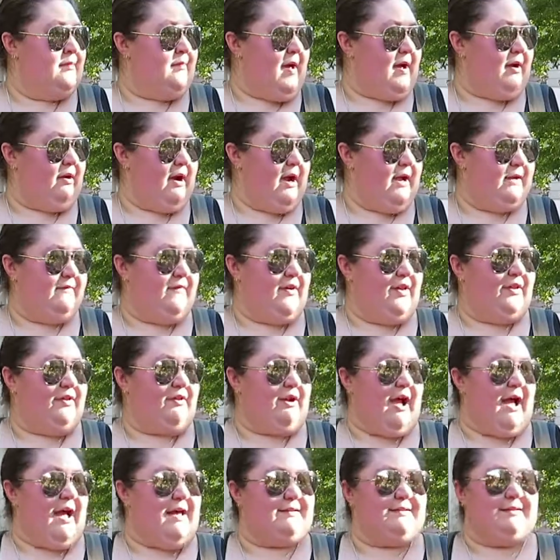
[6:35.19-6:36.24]
My
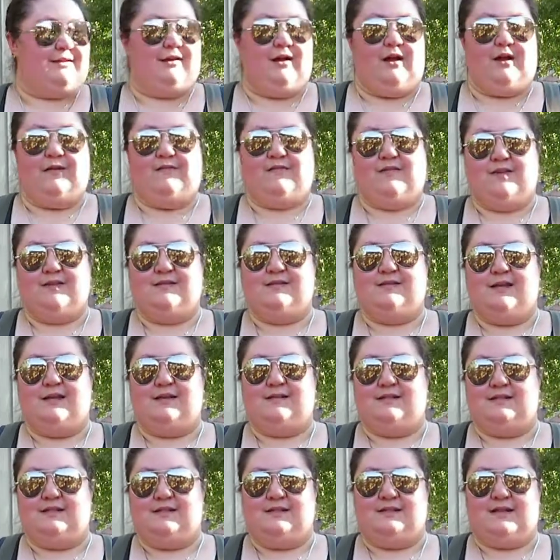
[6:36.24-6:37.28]
grandfather has a lot of these
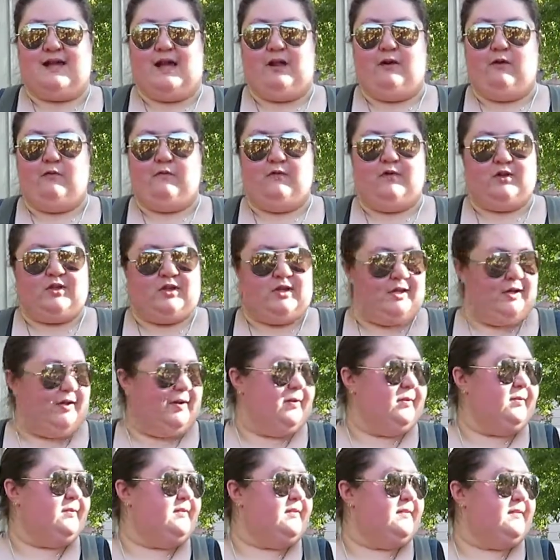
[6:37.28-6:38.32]
things that he's had over the
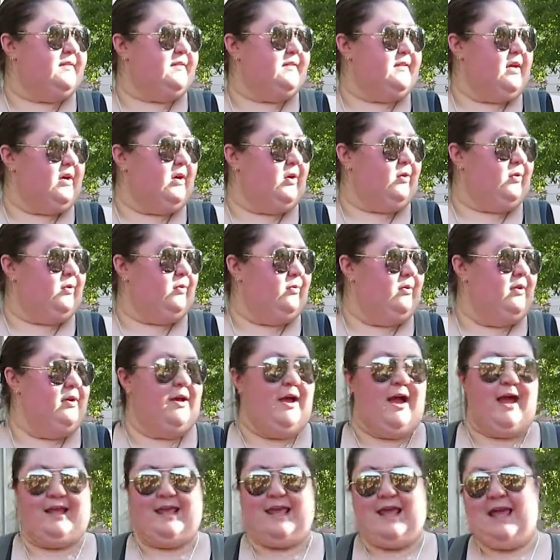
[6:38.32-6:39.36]
years, so
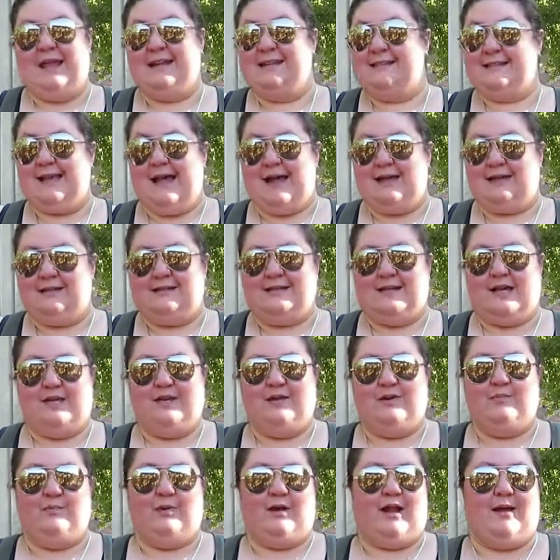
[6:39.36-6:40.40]
I can't exactly tell
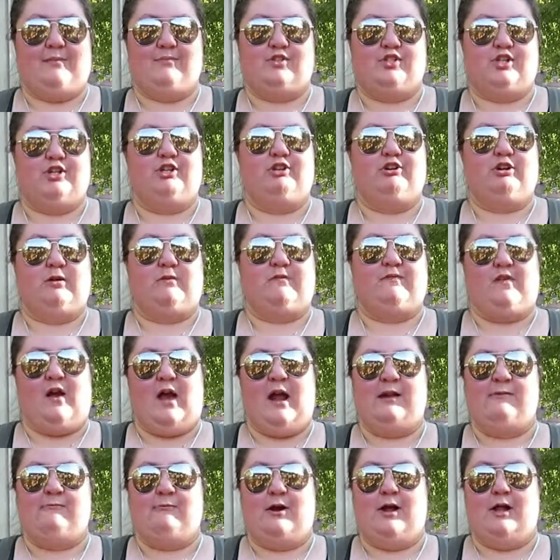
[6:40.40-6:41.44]
you, but I'm sure you could
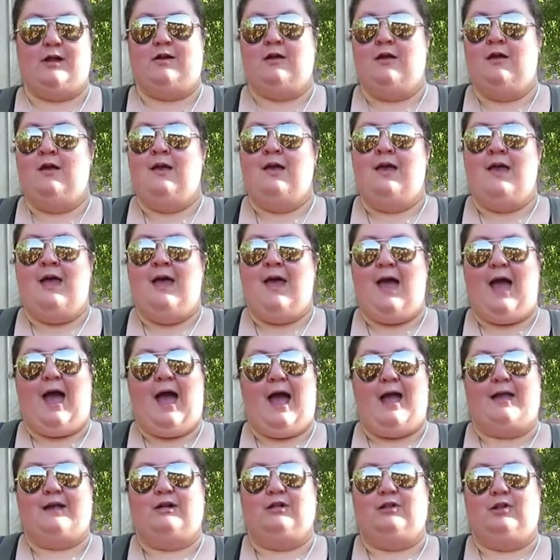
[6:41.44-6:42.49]
find one
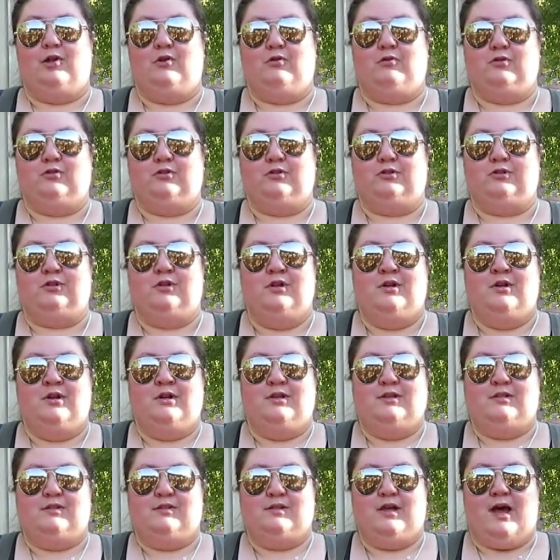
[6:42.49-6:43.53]
at your local
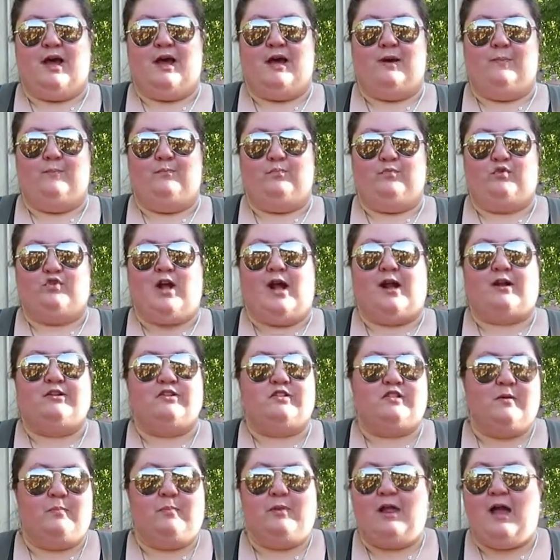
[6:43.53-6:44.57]

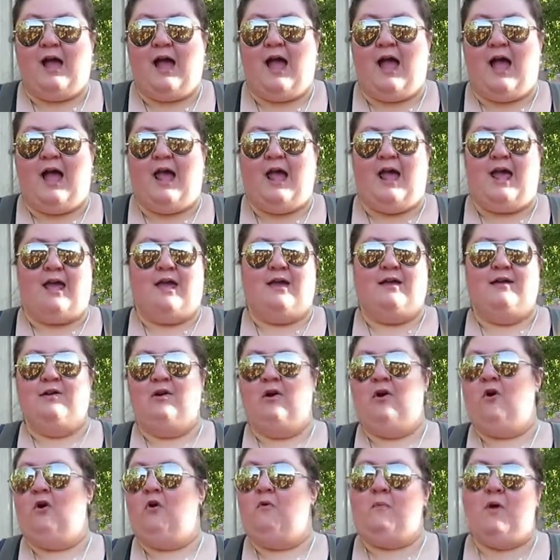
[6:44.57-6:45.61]
Tractor Supply,
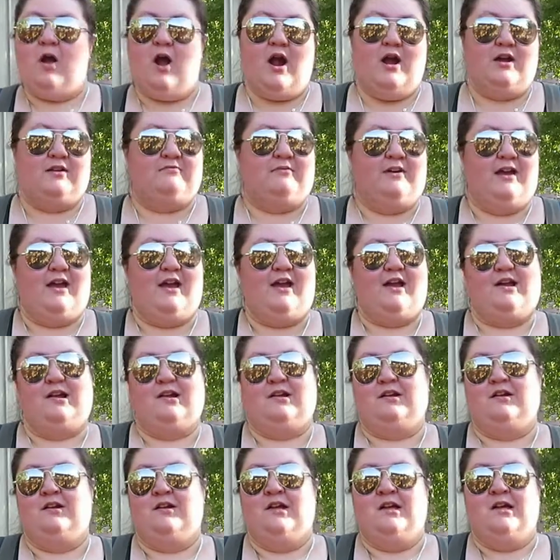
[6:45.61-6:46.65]
Home
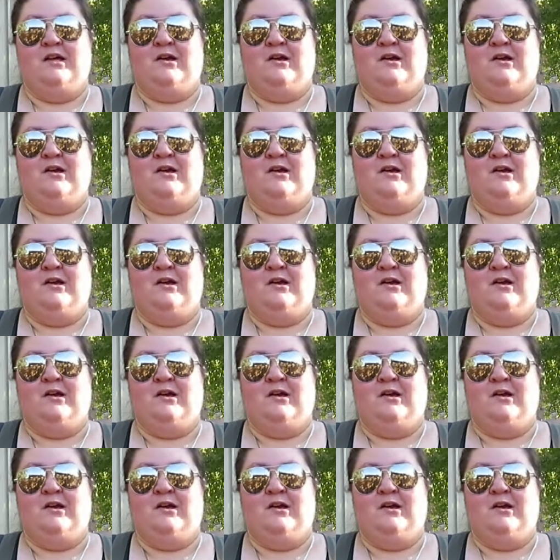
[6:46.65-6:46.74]
Hardware,